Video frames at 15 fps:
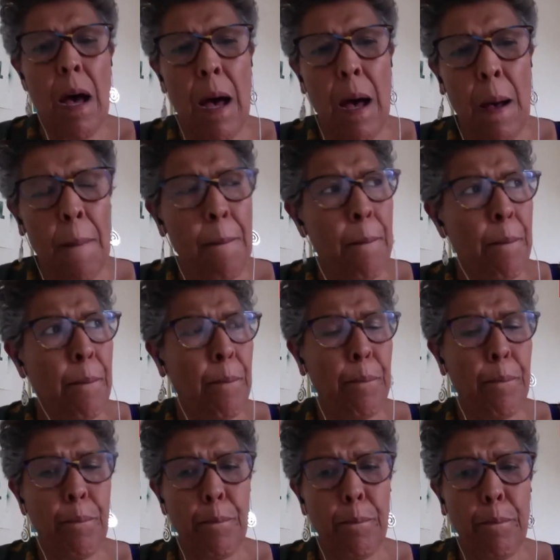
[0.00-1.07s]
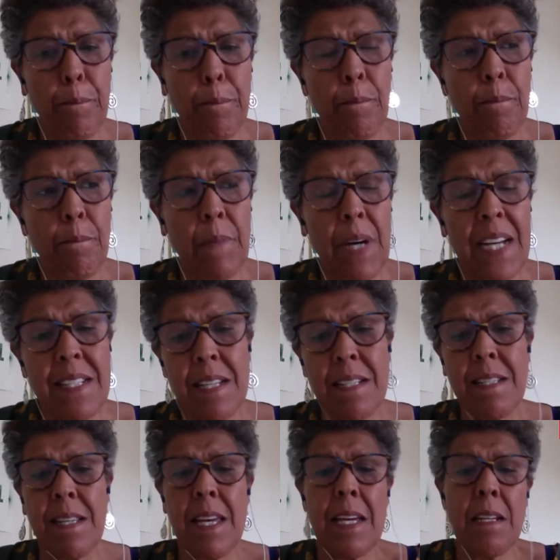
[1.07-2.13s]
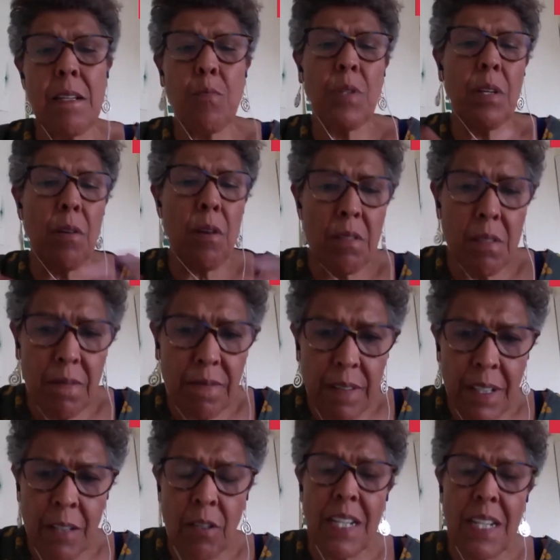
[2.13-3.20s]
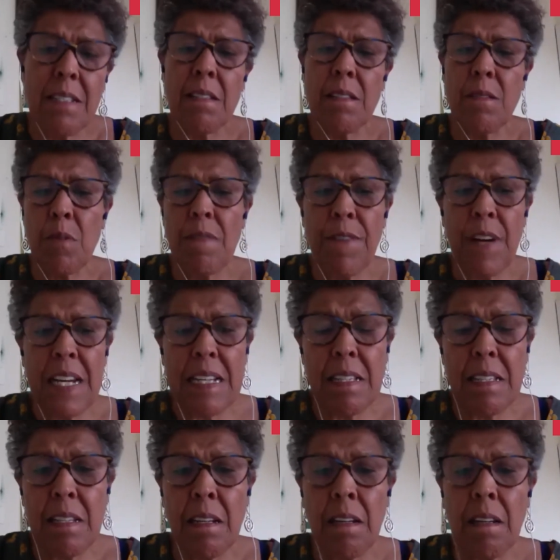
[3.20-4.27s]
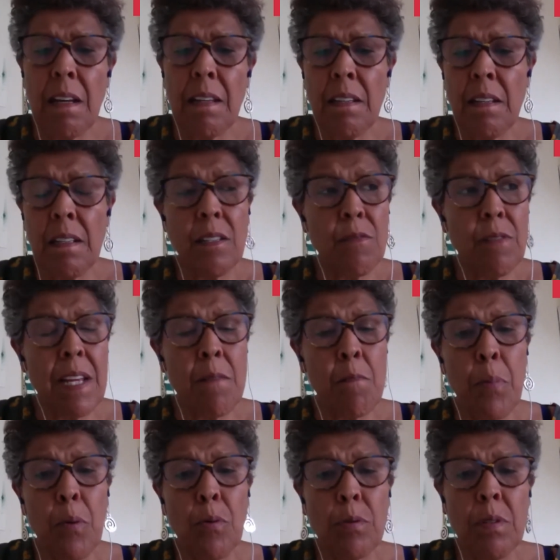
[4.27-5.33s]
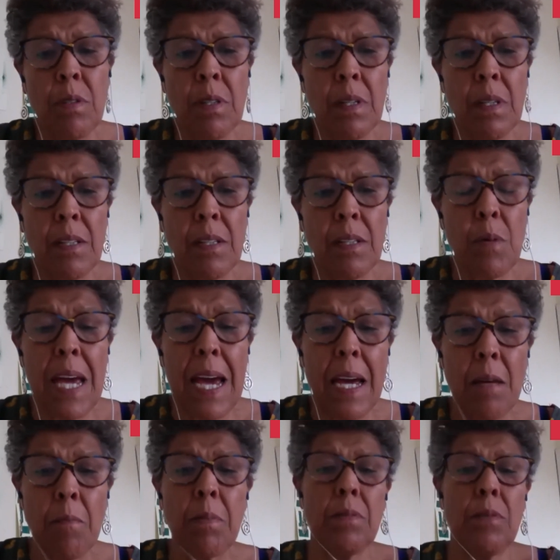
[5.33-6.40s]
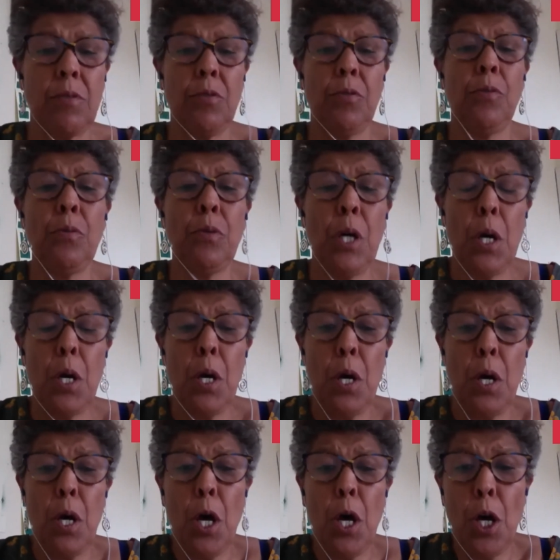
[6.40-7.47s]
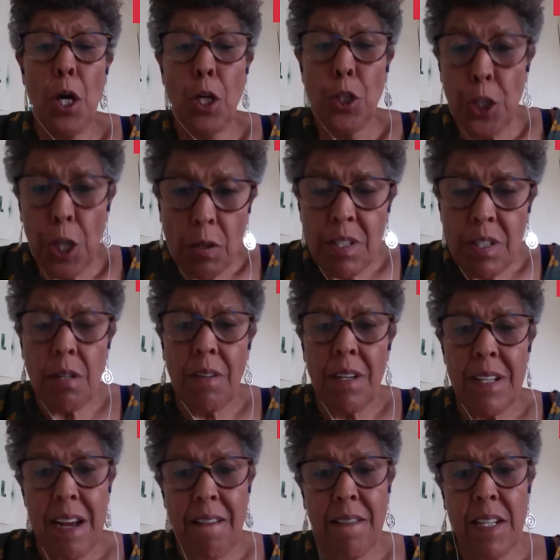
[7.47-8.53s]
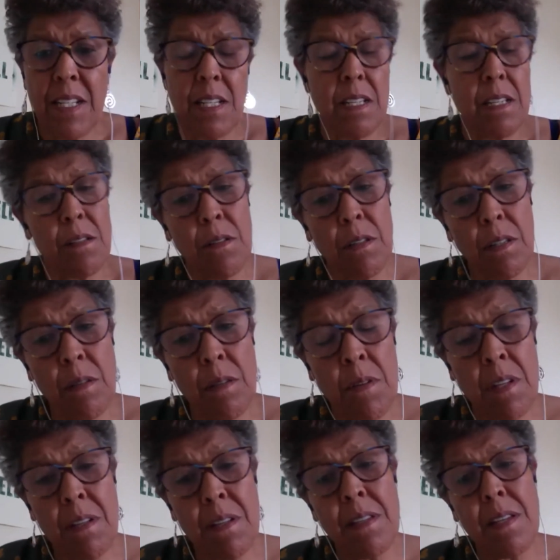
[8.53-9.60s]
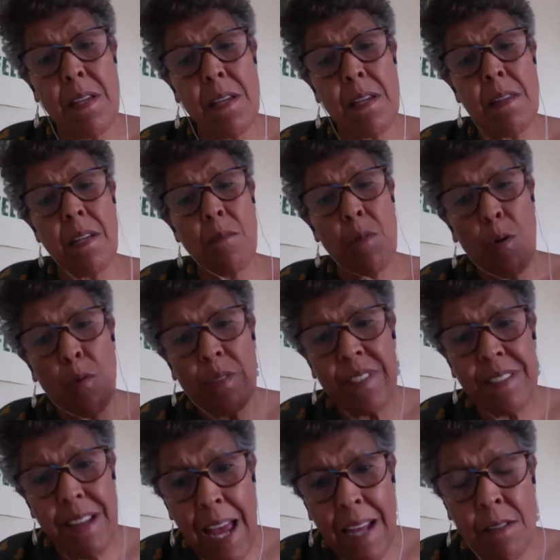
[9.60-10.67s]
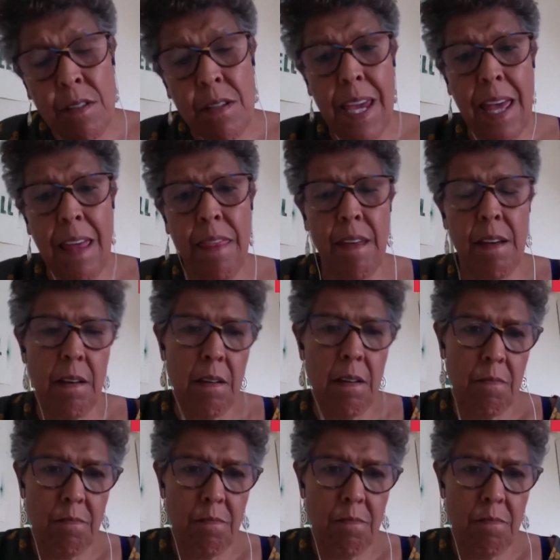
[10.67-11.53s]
as I said, with the cost of living crisis we're facing, I think it's really important that we're able to show solidarity to the community, that we all stand together